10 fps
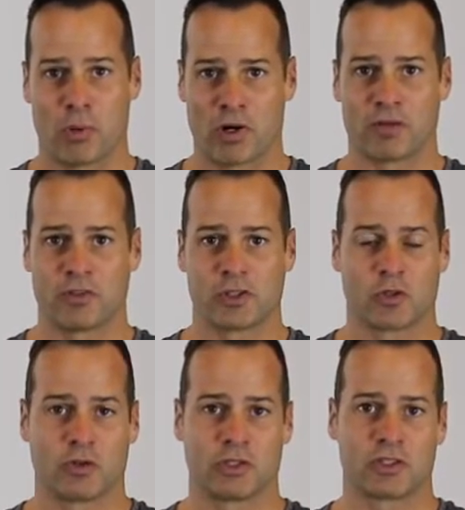part of your
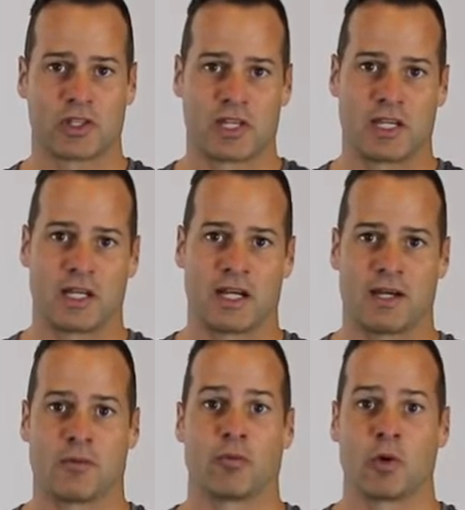shoulders, the
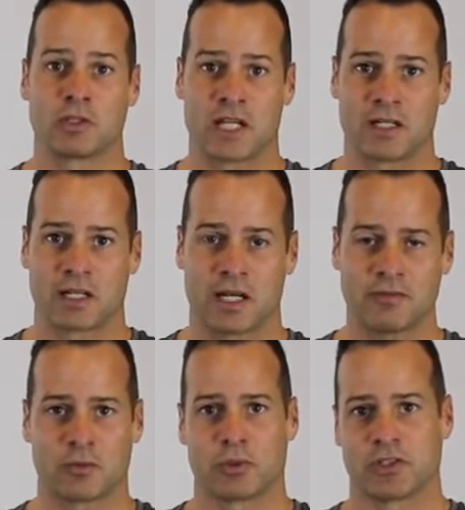rotator
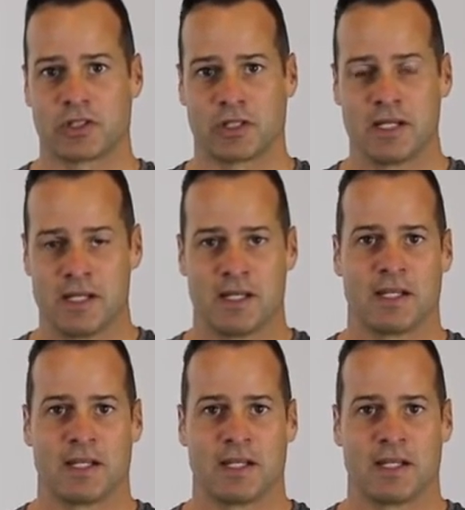cuffs, which are,